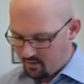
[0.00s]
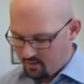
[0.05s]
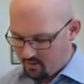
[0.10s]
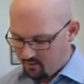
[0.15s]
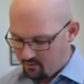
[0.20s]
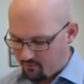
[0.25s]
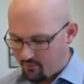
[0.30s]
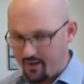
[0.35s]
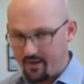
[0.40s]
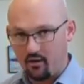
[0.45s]

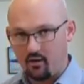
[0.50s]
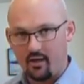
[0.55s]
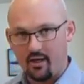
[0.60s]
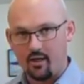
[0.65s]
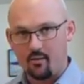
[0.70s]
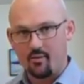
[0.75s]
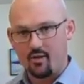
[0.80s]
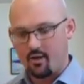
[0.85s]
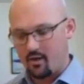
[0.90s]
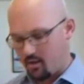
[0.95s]
Final item
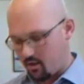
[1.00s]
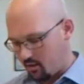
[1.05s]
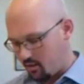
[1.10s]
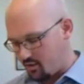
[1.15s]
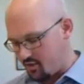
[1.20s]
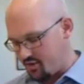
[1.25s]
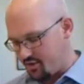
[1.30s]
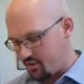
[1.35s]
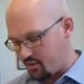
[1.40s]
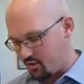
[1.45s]
that occurs
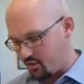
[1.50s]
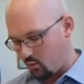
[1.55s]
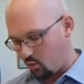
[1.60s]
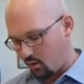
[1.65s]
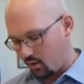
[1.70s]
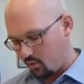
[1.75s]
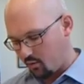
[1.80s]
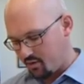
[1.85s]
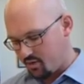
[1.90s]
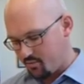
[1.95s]
is you're going to
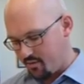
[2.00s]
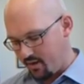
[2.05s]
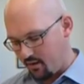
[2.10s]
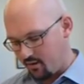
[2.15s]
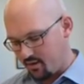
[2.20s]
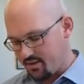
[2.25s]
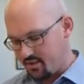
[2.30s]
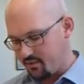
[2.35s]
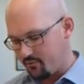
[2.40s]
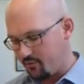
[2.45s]
work with the
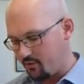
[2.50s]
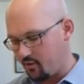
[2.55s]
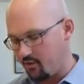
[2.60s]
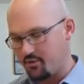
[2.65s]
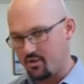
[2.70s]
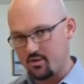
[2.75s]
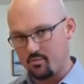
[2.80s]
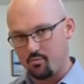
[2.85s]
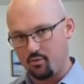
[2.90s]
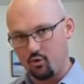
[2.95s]
parents to fill out
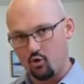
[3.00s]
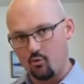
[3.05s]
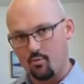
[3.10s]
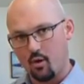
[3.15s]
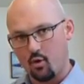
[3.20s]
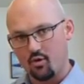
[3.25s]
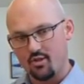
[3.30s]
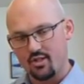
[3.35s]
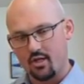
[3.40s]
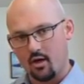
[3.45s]
this blue
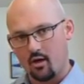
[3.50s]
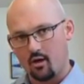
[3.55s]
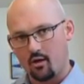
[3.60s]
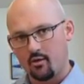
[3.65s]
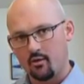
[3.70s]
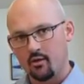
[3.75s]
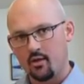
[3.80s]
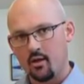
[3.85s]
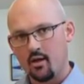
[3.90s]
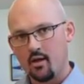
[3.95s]

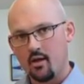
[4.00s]
postcard.